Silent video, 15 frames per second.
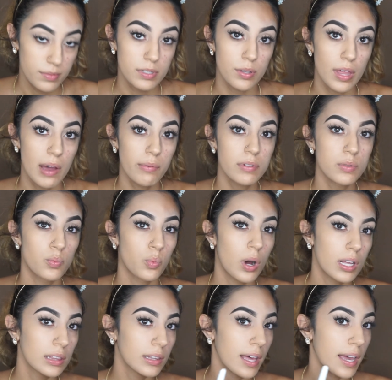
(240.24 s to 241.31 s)
So that was
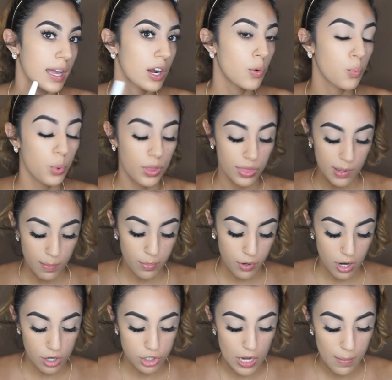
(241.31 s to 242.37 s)
one layer with the
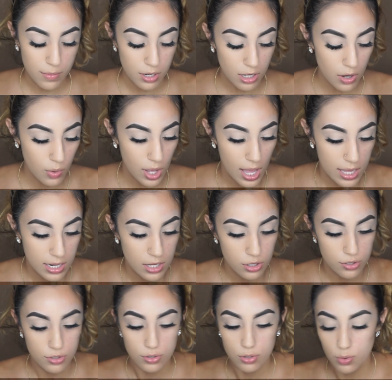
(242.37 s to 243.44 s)
brush. I'm gonna go ahead
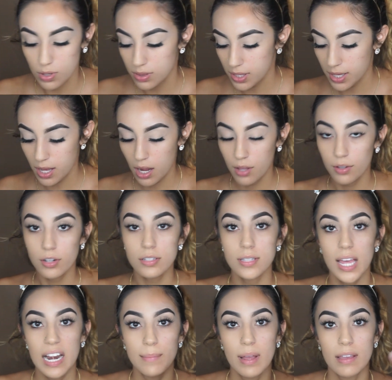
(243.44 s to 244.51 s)
and do the other
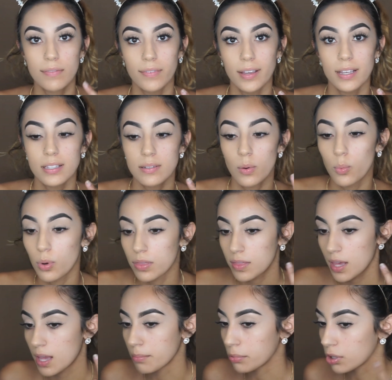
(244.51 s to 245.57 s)
side of my face with
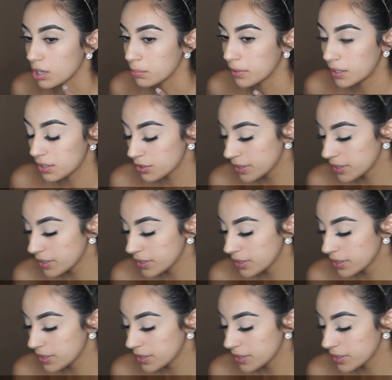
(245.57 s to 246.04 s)
a beauty blender